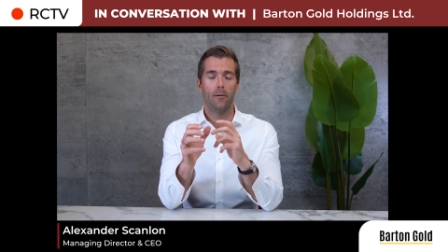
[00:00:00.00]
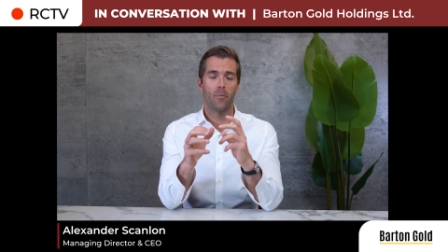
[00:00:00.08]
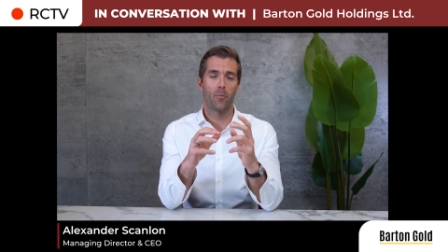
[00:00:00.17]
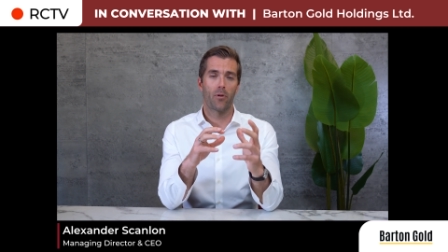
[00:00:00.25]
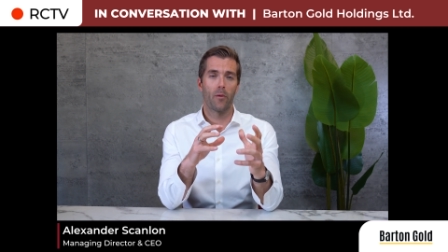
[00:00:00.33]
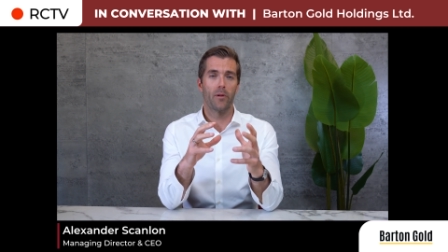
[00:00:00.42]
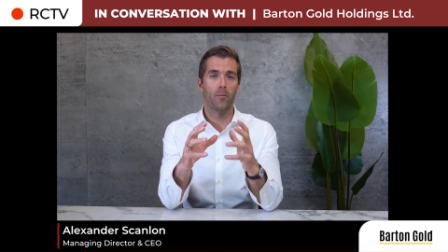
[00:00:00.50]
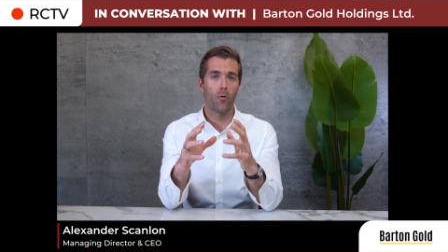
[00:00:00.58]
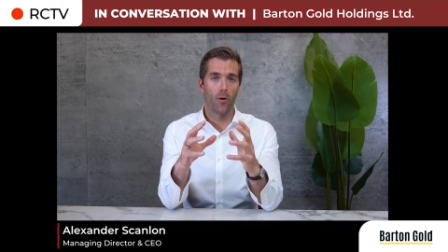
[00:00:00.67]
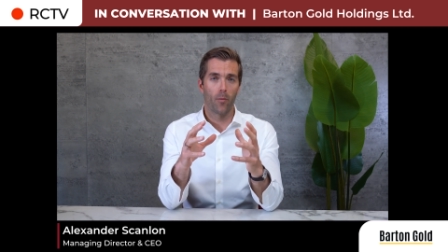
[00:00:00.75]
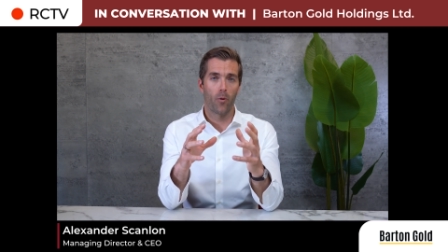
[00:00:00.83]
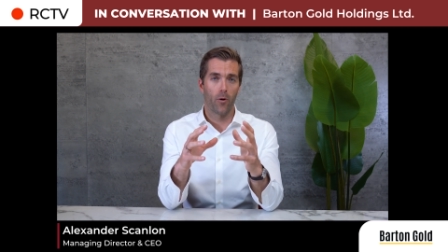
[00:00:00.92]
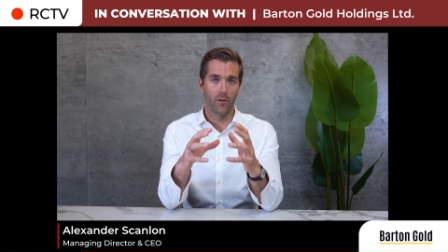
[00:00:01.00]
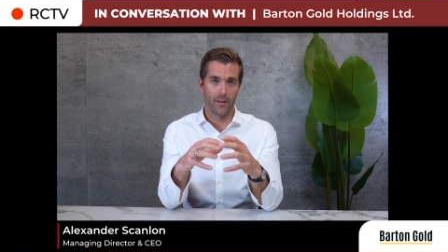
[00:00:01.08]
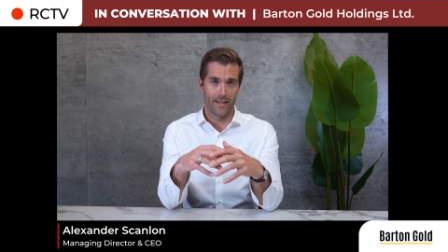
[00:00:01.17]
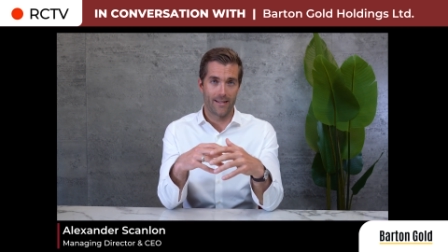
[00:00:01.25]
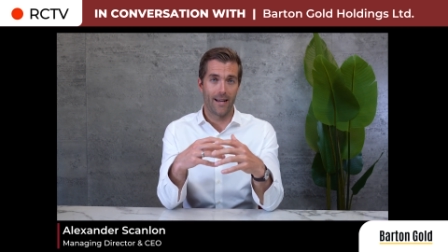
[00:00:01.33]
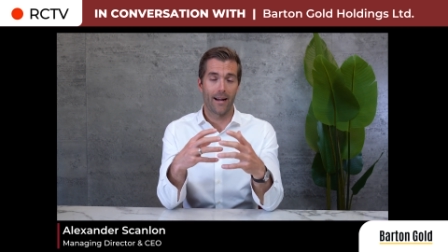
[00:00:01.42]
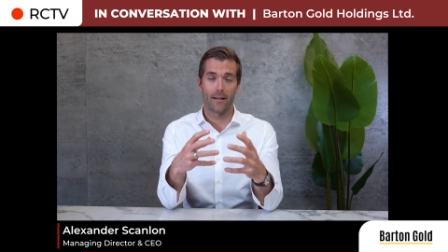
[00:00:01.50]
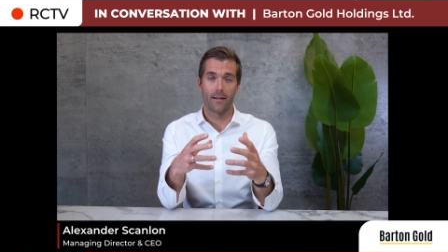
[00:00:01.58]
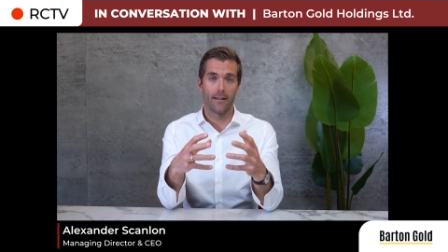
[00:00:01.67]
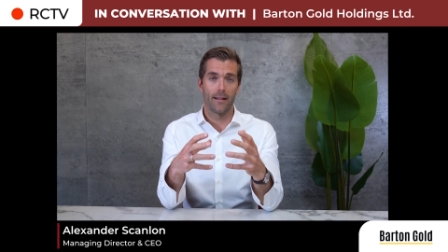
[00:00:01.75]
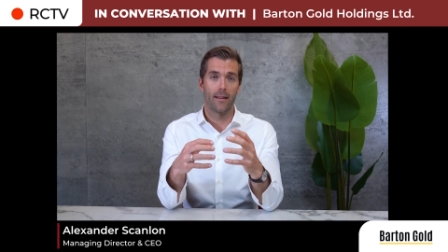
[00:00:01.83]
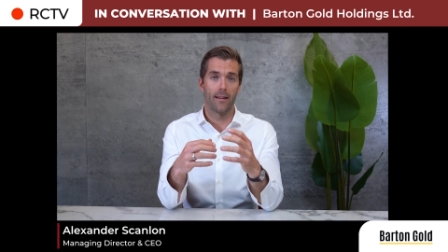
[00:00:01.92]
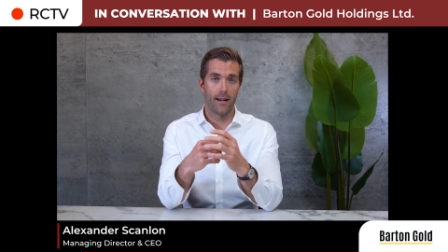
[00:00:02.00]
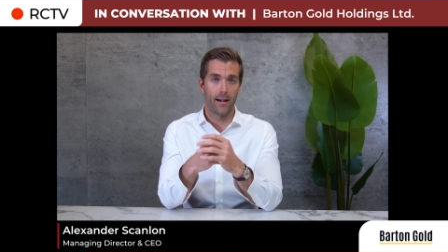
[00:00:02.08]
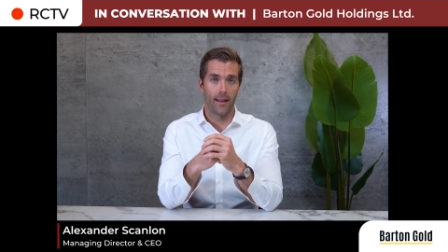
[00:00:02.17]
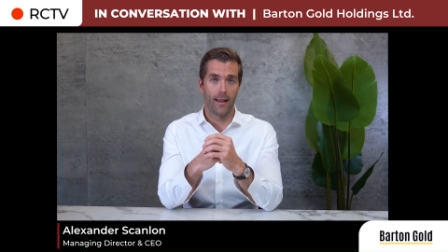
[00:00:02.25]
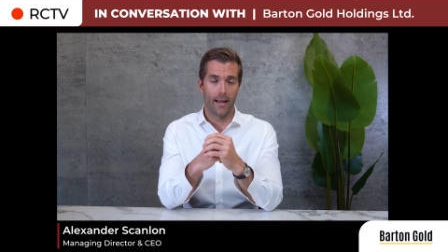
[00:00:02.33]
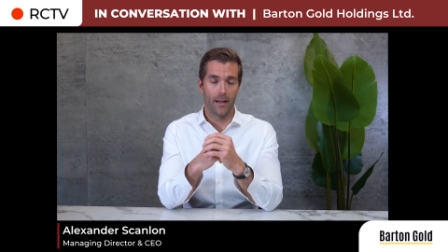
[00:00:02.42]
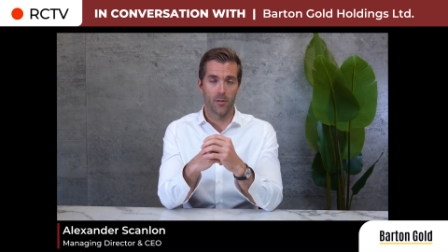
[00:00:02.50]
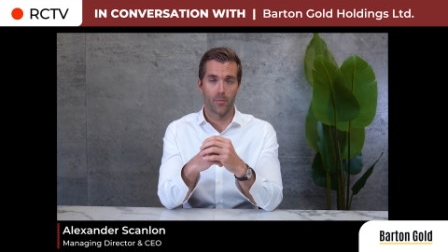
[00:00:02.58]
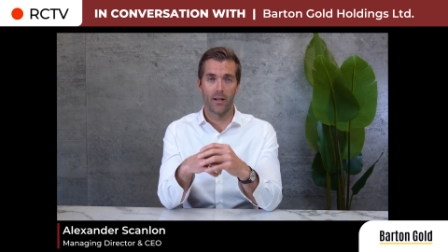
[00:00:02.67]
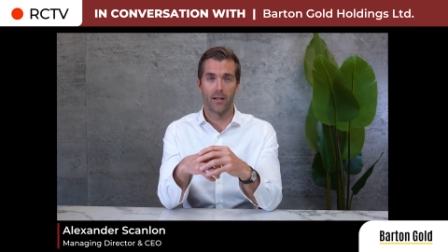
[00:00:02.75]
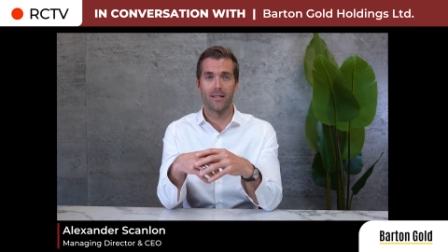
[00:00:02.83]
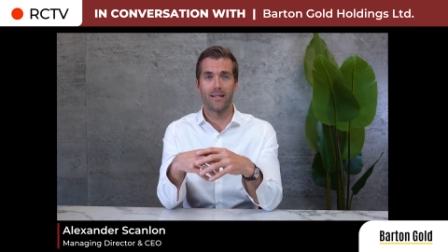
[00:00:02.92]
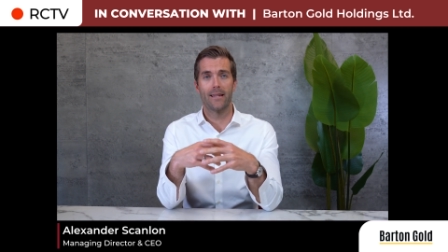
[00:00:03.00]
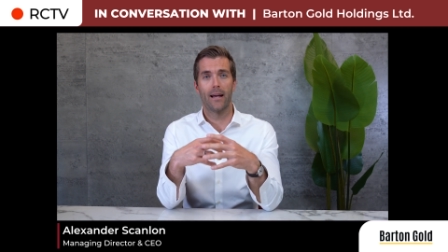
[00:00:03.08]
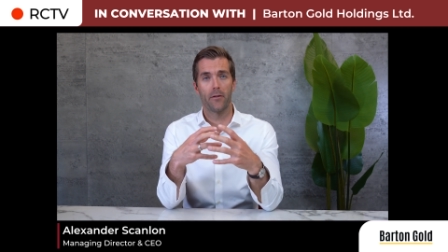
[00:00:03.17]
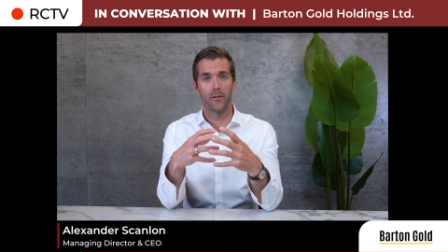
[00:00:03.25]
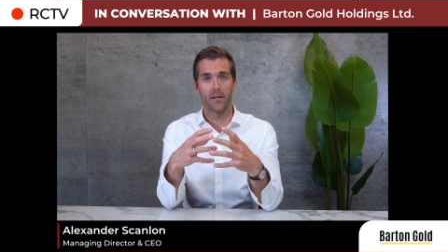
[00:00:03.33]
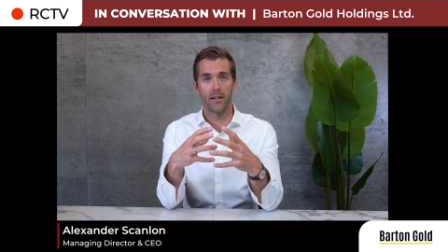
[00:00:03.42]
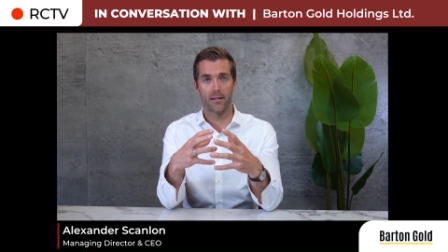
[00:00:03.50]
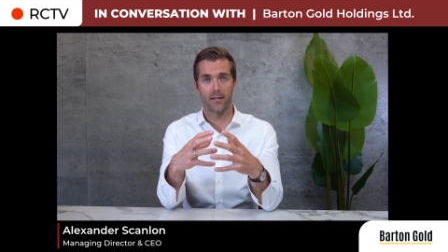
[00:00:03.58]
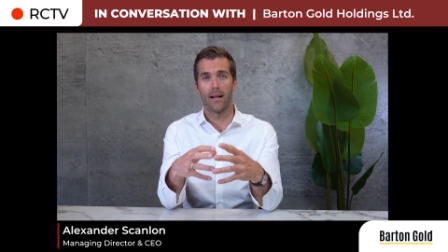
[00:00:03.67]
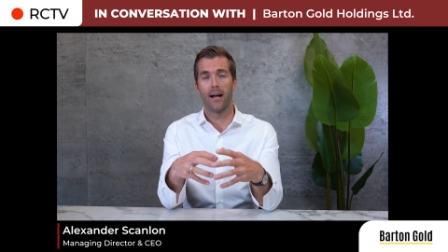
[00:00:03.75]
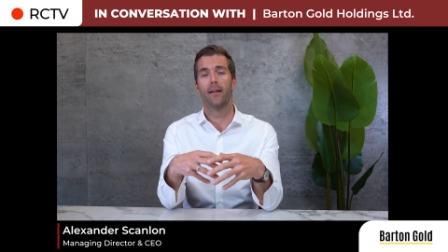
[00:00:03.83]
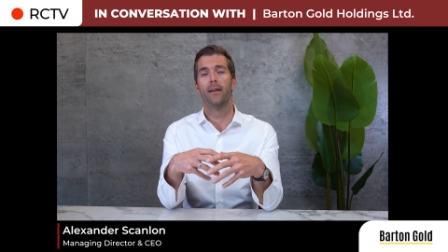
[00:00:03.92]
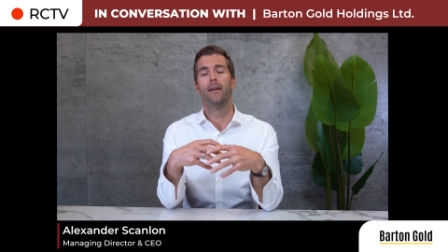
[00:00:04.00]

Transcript: but probably more importantly technically than anything else because it tells us that